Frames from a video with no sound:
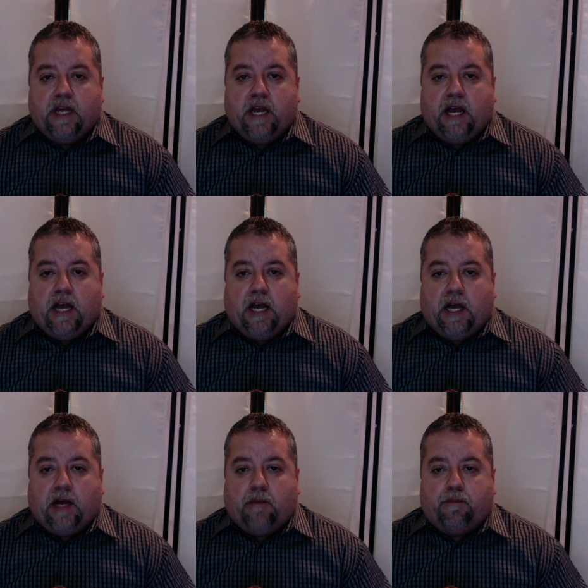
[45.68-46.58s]

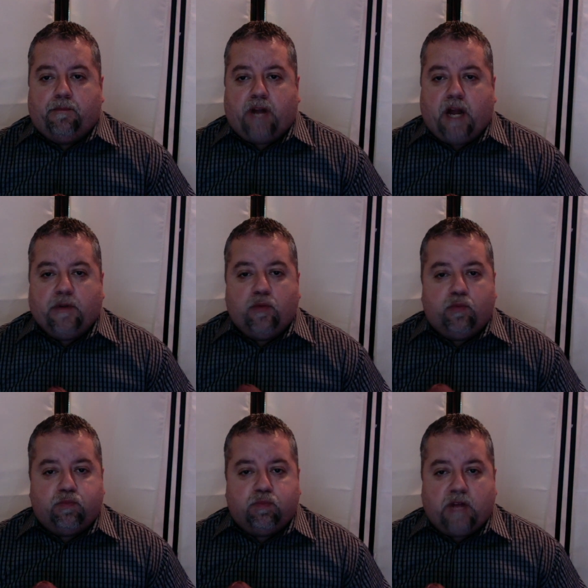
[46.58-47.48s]
probably
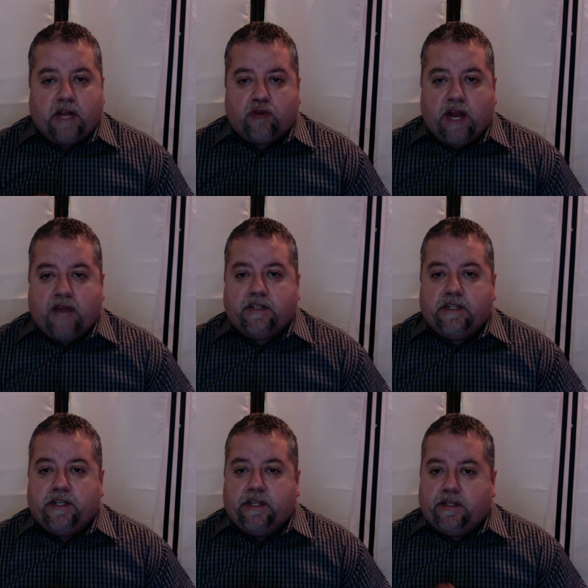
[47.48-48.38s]
got
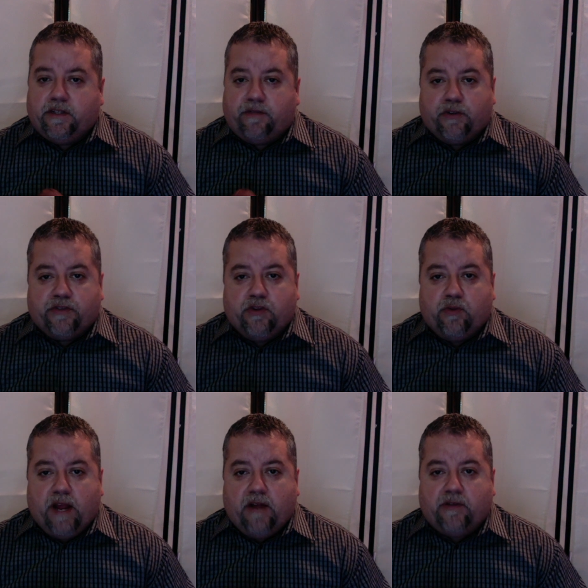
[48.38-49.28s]
drafted in the first few
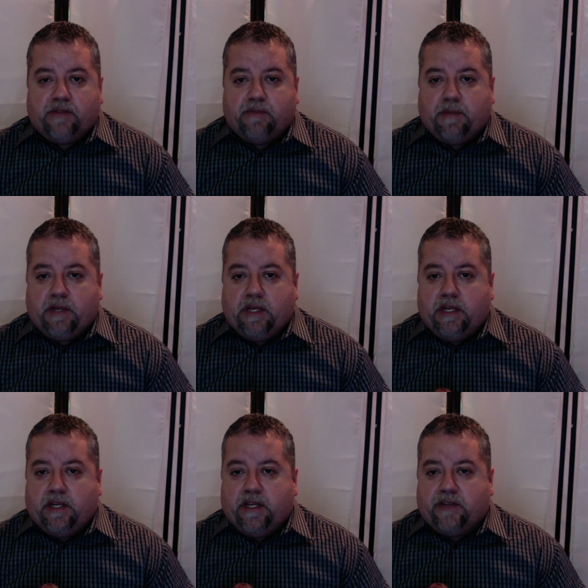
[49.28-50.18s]
rounds,
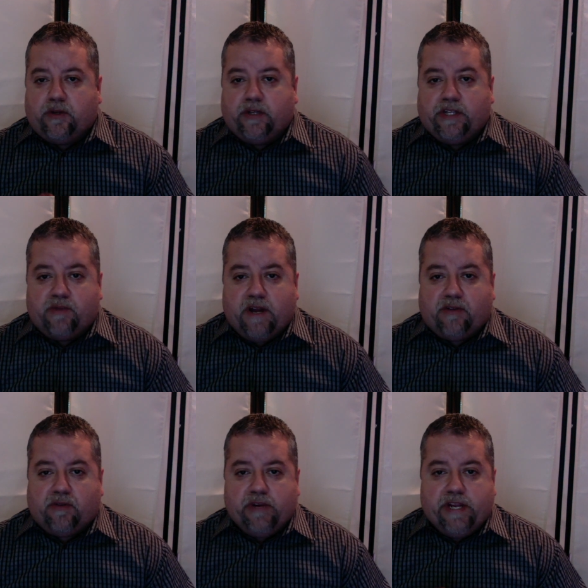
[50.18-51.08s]
maybe as early as round
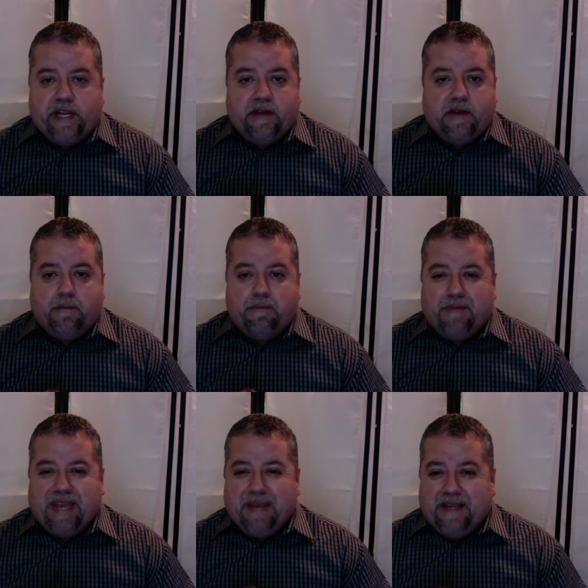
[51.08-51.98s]
3,
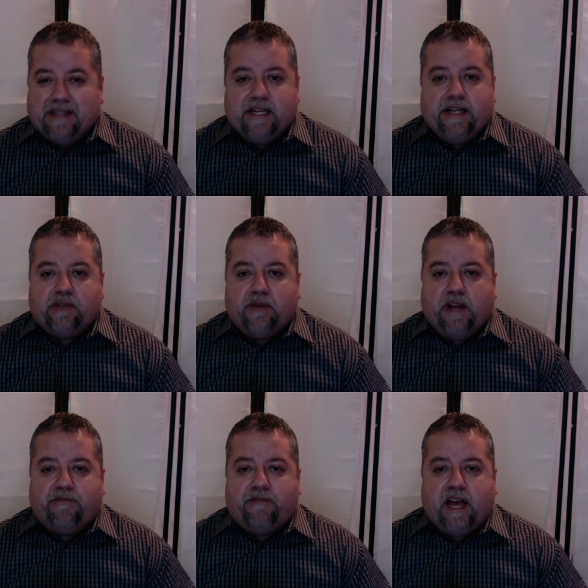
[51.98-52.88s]
maybe as late as
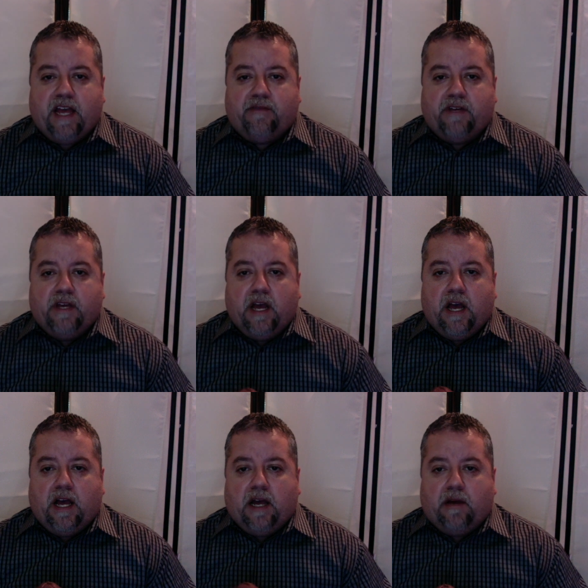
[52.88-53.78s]
round 5.
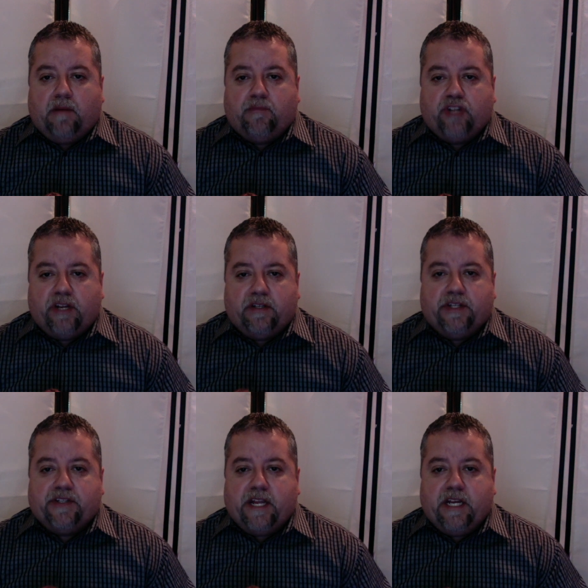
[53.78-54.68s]
Generally,
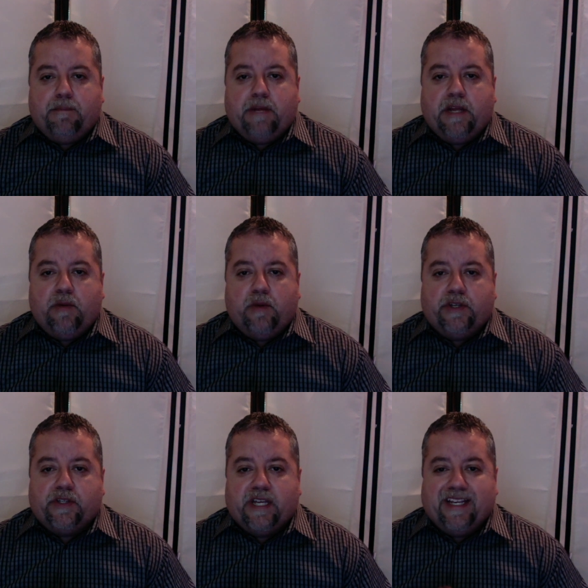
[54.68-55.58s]
his ADP
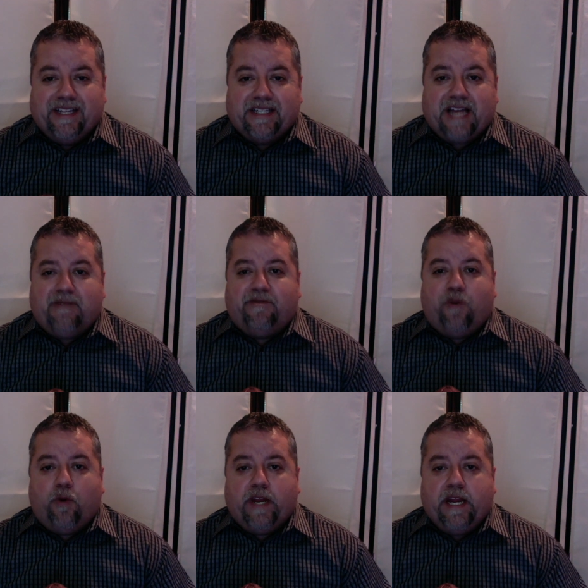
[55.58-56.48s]
was in the top
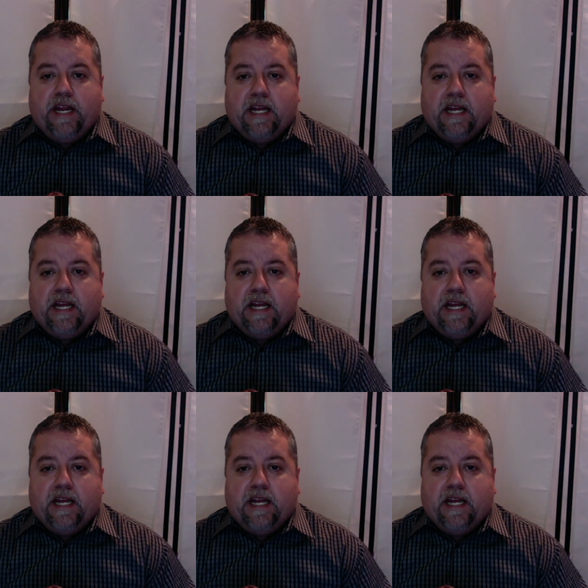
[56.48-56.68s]
40,